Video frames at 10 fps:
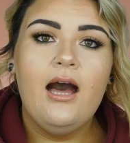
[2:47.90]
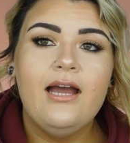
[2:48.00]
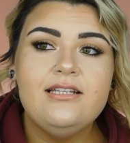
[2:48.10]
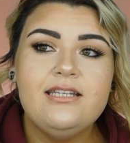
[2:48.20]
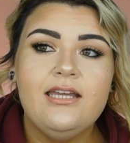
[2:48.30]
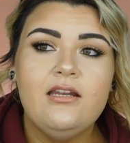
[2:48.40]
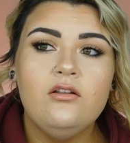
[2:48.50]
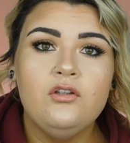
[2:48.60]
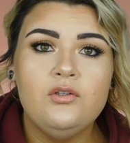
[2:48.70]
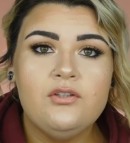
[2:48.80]
I did
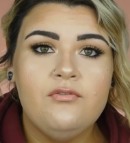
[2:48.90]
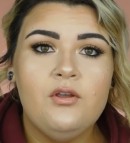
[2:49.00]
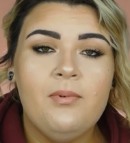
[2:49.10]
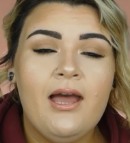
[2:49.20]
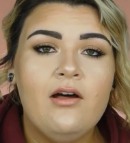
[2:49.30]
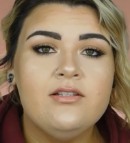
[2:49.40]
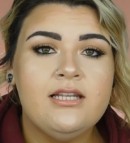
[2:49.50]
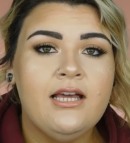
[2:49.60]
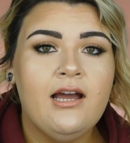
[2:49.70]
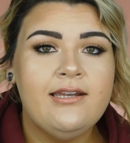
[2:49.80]
lose a few pounds
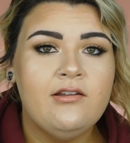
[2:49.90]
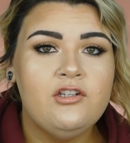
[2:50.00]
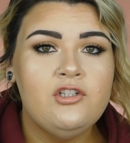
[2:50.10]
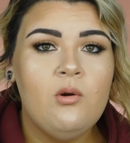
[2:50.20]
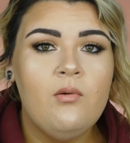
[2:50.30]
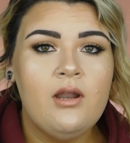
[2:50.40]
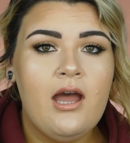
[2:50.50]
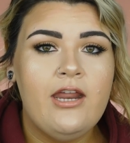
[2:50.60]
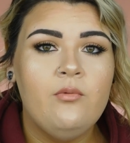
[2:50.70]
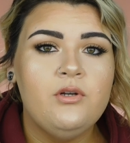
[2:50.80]
and I got down to two oh
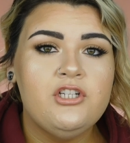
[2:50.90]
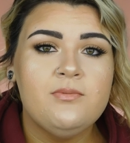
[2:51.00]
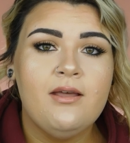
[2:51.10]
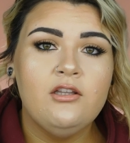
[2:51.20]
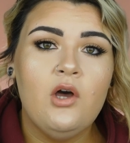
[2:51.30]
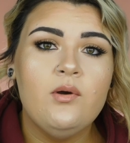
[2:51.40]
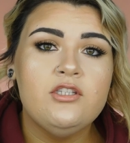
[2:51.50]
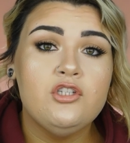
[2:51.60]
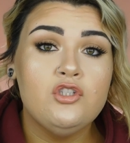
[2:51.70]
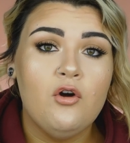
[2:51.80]
nine, which is my
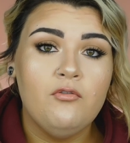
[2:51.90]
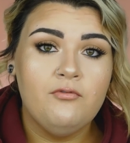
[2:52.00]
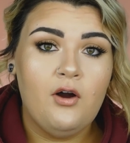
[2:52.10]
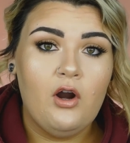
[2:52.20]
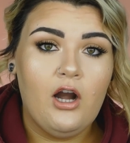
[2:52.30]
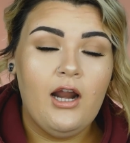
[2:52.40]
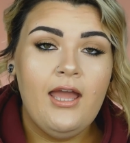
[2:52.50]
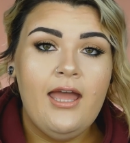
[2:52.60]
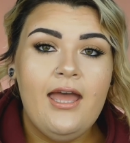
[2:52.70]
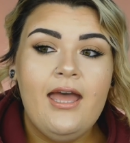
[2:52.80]
lowest so far.
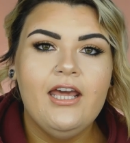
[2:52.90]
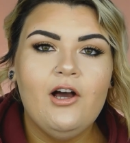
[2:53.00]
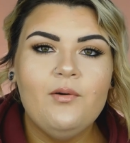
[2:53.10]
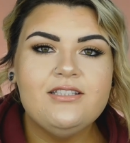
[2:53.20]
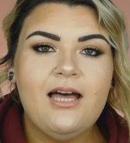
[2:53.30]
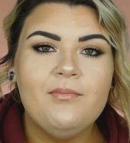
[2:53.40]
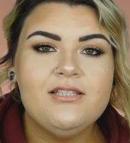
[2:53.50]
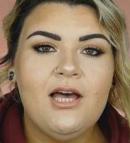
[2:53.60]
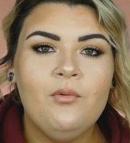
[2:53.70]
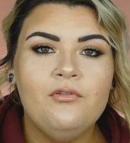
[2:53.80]
It always
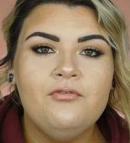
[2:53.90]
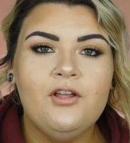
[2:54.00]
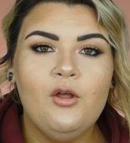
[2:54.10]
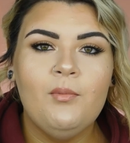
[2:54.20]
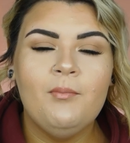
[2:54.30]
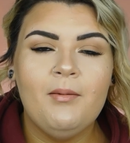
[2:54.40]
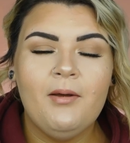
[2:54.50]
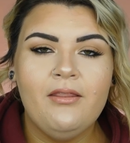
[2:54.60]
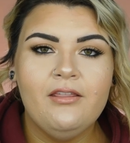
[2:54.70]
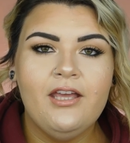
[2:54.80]
happens. I will film my
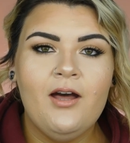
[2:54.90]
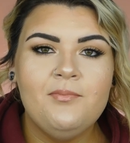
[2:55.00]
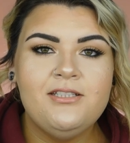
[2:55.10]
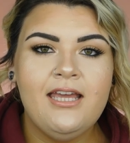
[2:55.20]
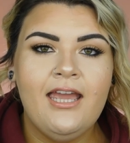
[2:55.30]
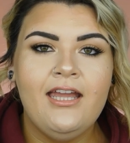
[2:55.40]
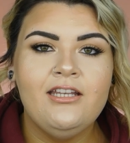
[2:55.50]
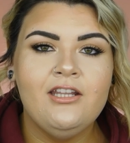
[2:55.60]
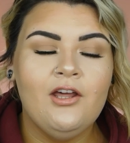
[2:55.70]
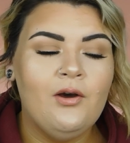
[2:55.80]
monthly
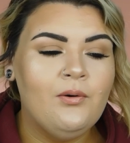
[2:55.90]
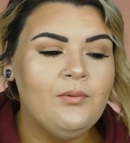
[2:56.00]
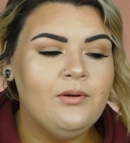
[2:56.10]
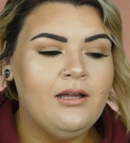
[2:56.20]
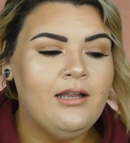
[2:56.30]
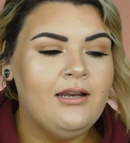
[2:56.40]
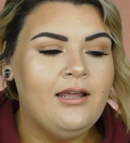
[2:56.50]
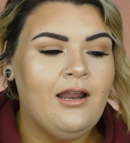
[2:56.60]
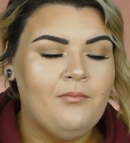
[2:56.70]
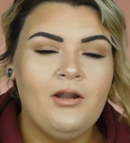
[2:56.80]
update, you know,
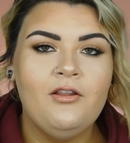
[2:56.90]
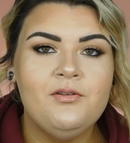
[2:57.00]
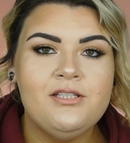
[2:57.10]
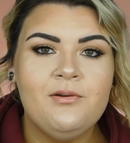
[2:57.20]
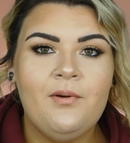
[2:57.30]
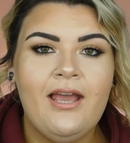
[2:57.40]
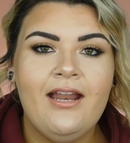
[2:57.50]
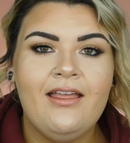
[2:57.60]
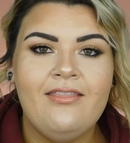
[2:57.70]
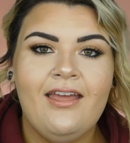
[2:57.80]
I'm not losing
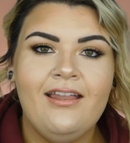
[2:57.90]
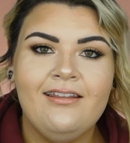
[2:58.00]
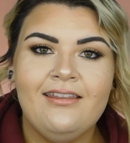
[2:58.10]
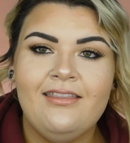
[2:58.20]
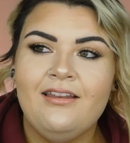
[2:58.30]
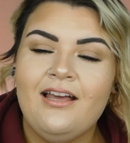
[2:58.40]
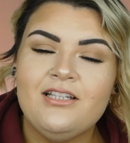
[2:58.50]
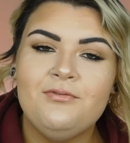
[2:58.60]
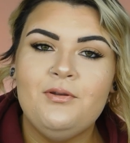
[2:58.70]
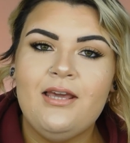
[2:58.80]
weight, and then the
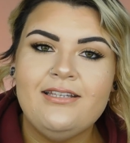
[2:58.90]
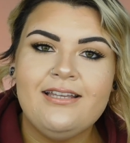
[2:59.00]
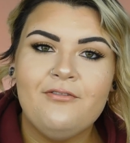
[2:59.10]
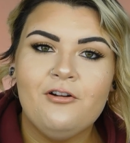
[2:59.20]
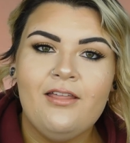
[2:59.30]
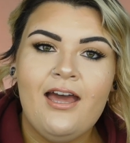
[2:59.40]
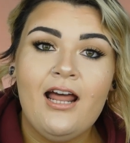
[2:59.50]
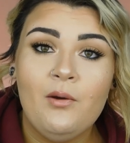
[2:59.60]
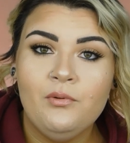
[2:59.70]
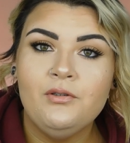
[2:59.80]
next few days after
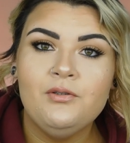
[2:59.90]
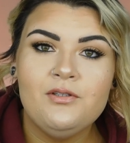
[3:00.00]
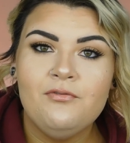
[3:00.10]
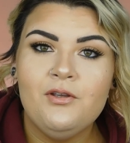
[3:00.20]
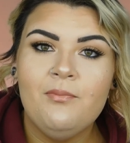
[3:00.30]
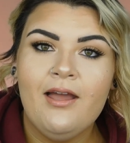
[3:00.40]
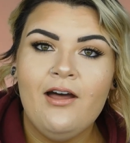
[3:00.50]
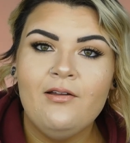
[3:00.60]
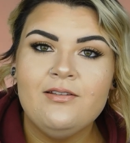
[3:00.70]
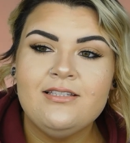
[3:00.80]
that, I will lose a few
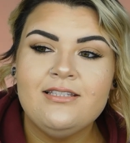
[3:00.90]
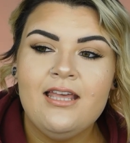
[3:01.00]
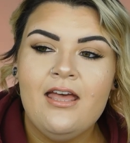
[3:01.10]
pounds,